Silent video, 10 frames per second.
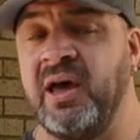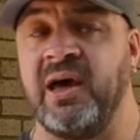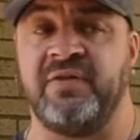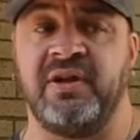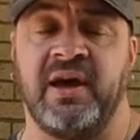
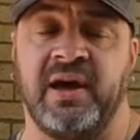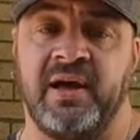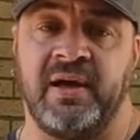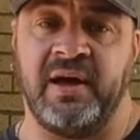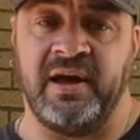Having that
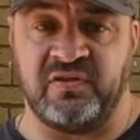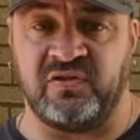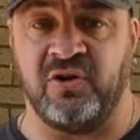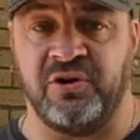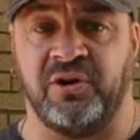
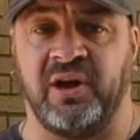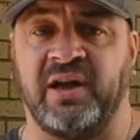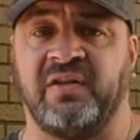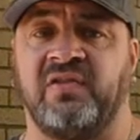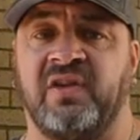external
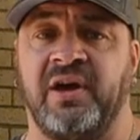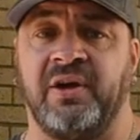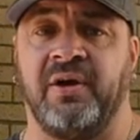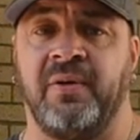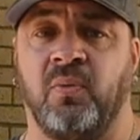
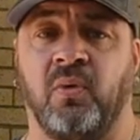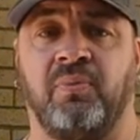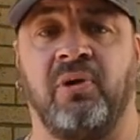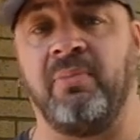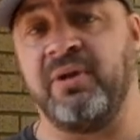antenna will
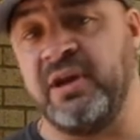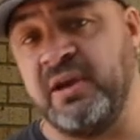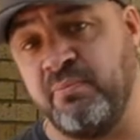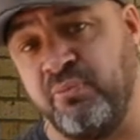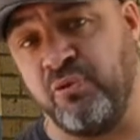probably
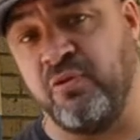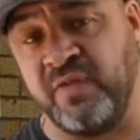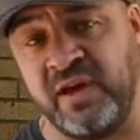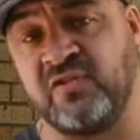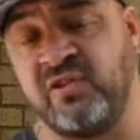
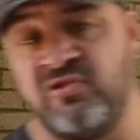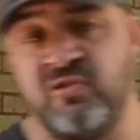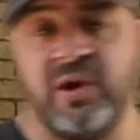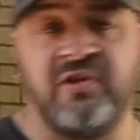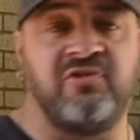improve that
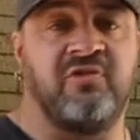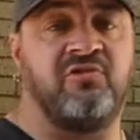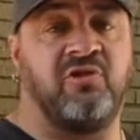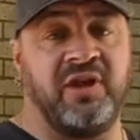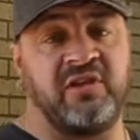situation.
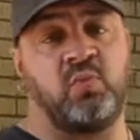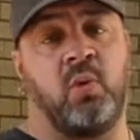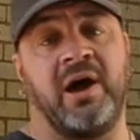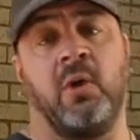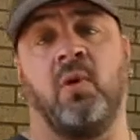So that's
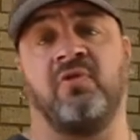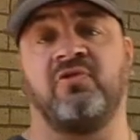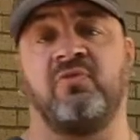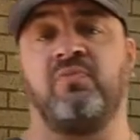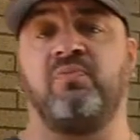why I want
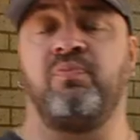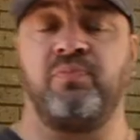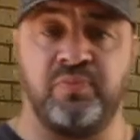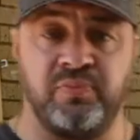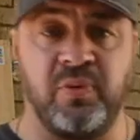to
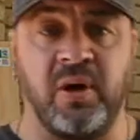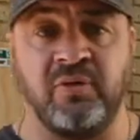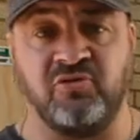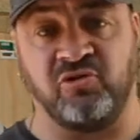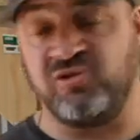
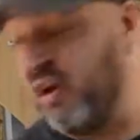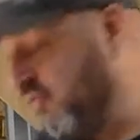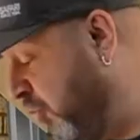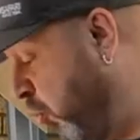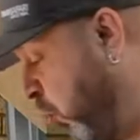just have the